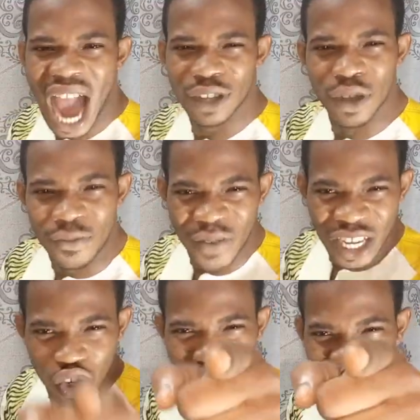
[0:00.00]
and you
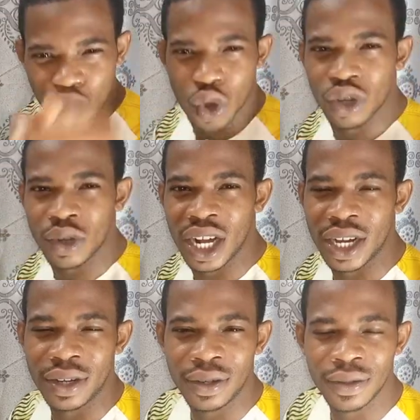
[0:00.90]
eventually go to
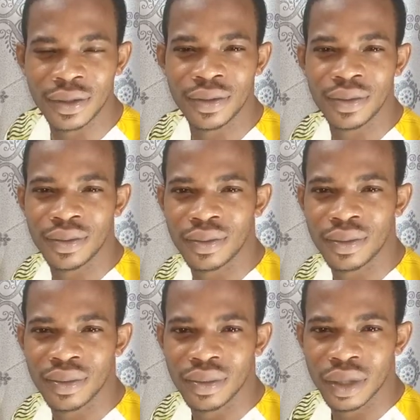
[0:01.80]
hell,
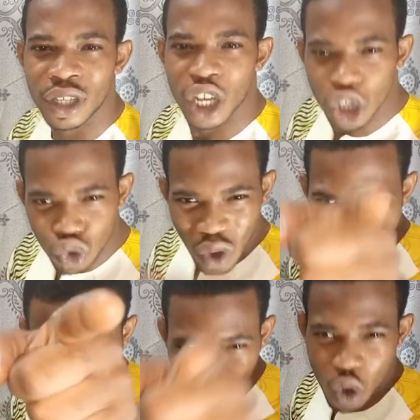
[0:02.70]
you
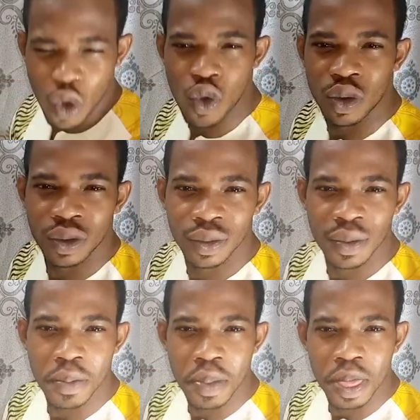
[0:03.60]
are on your own.
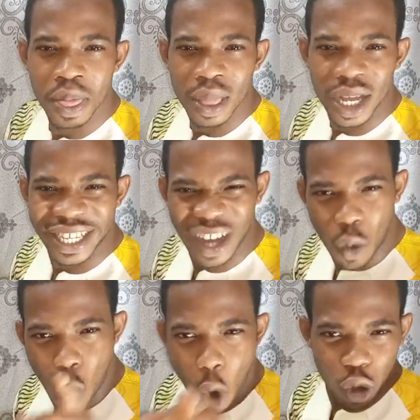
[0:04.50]
The
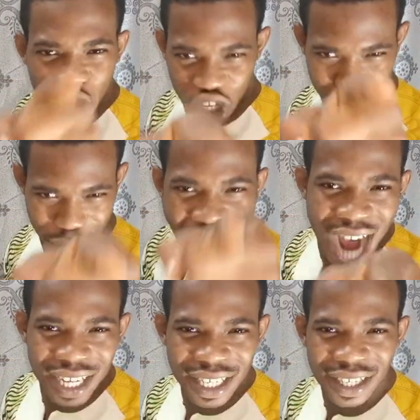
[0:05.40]
worst
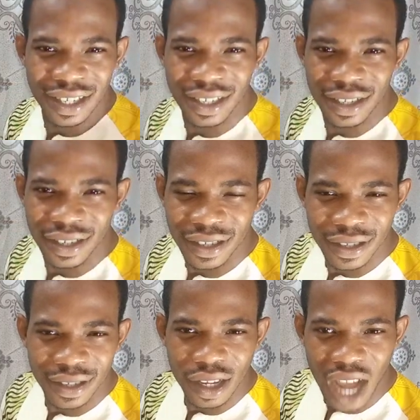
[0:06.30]
man
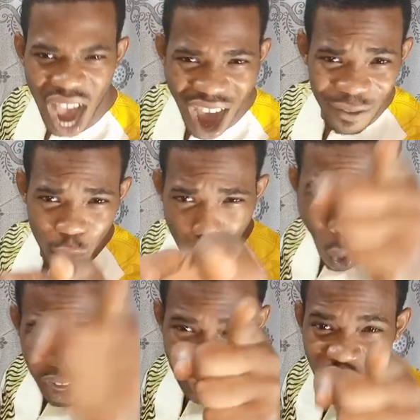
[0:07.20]
have
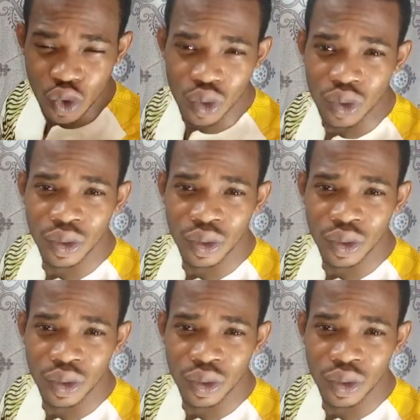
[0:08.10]
warned you.